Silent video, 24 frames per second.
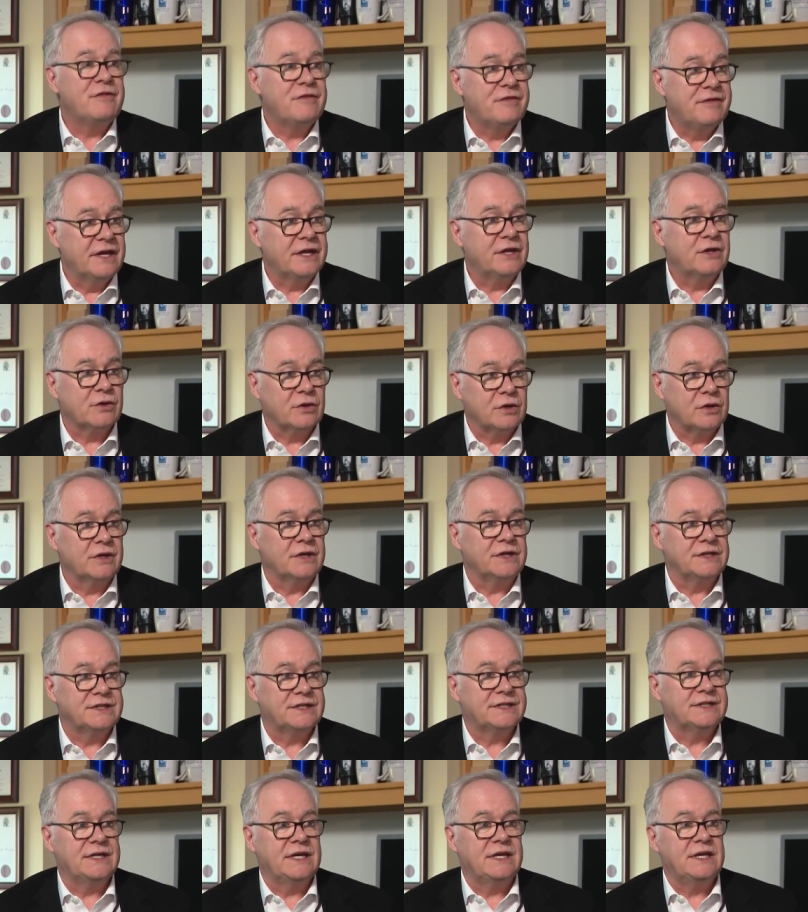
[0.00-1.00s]
I think you're going
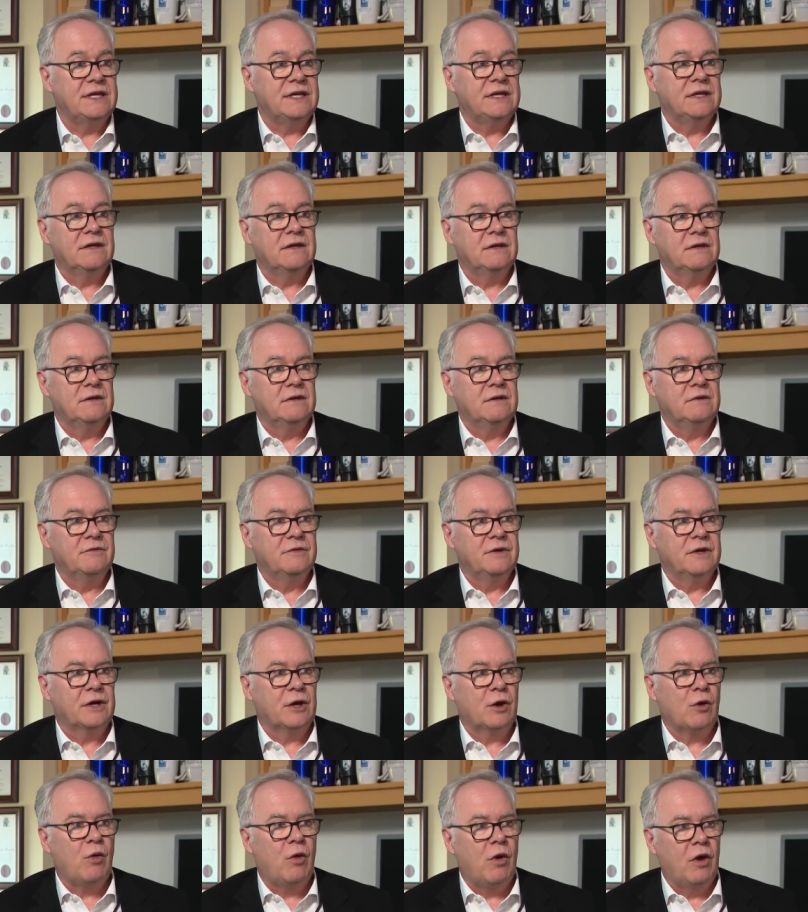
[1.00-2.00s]
to see
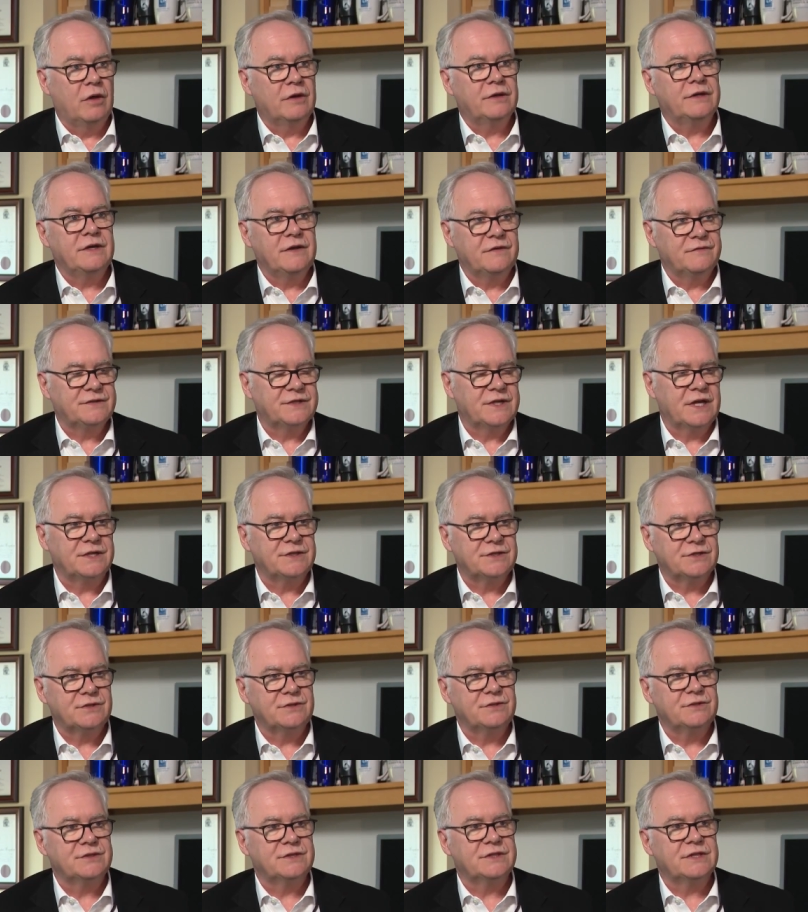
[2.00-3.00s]
the quality of
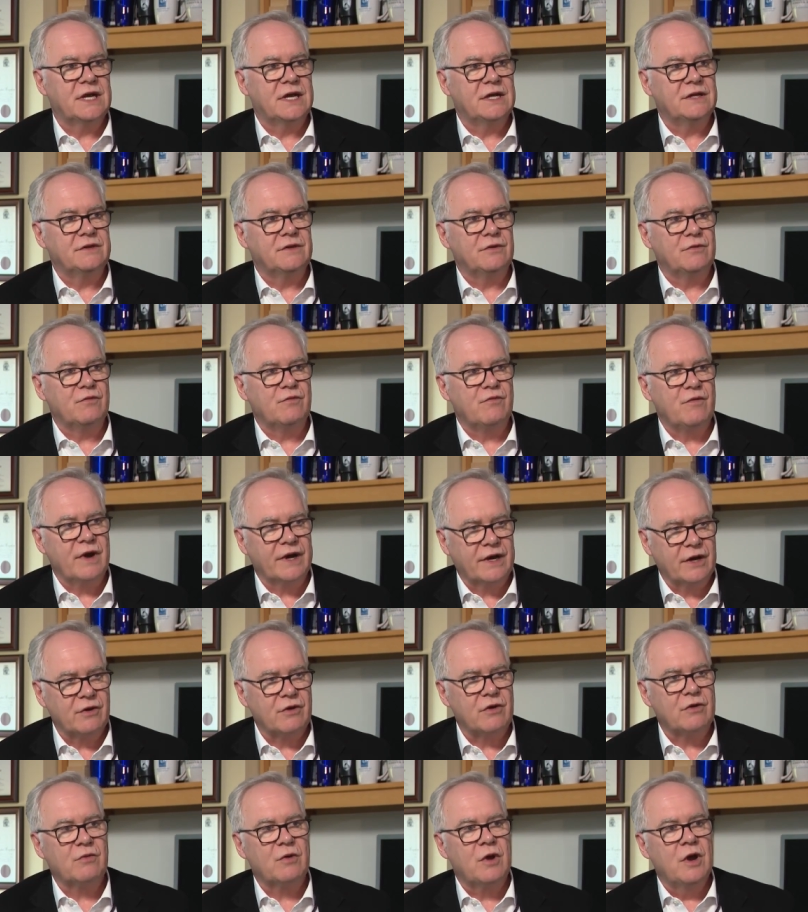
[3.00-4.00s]
sensors and the
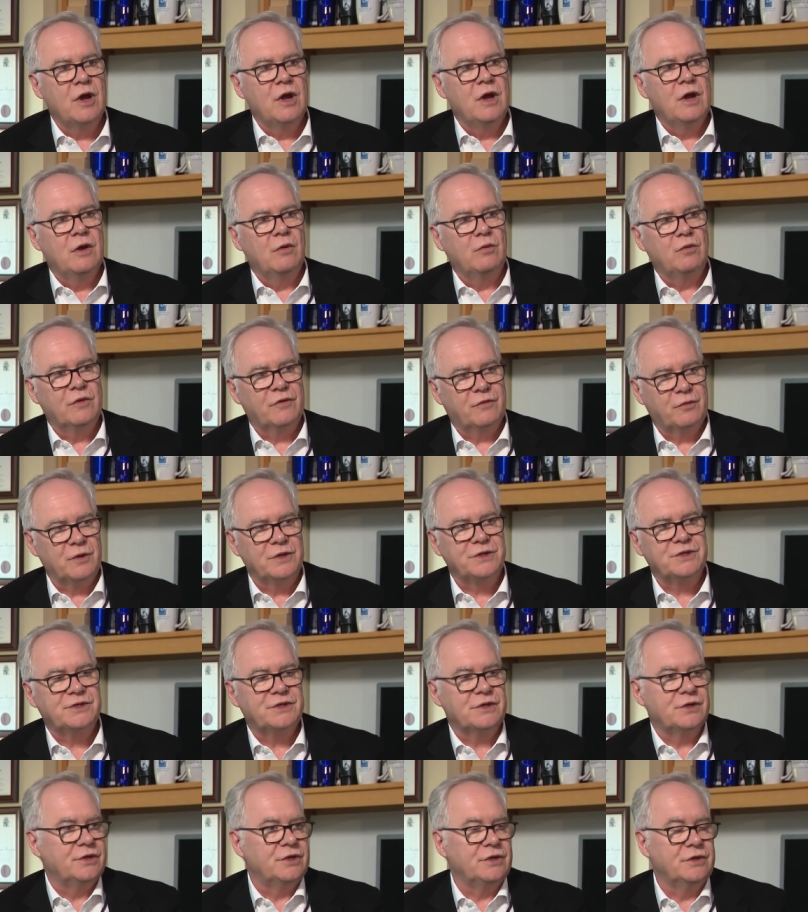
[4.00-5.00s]
rigor with
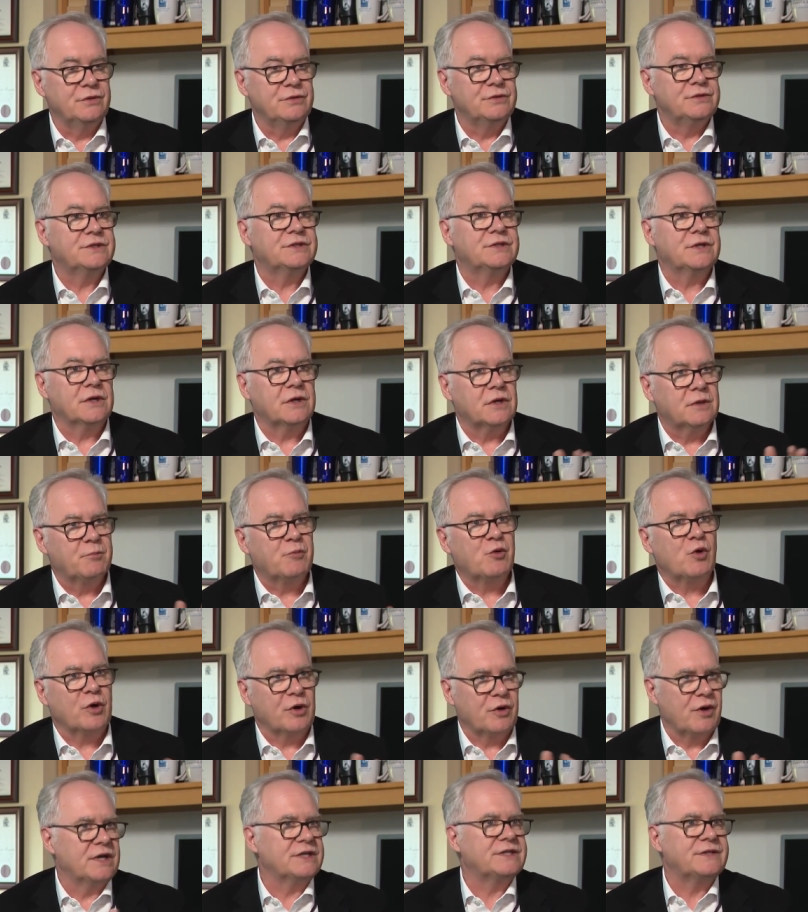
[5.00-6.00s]
which they're used
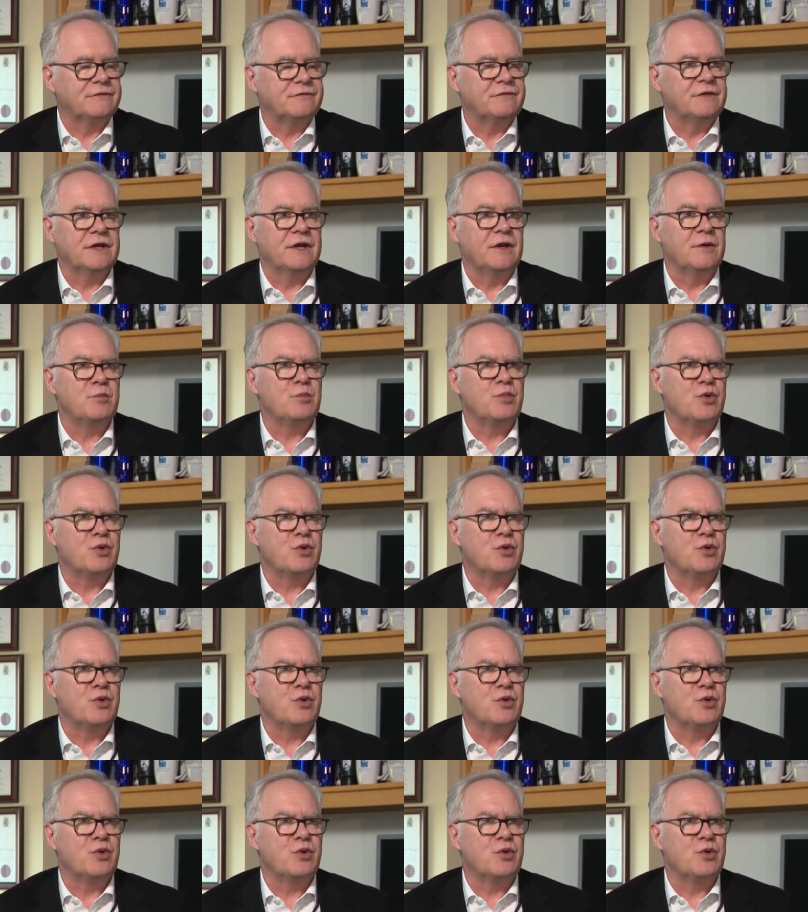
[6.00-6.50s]
progressively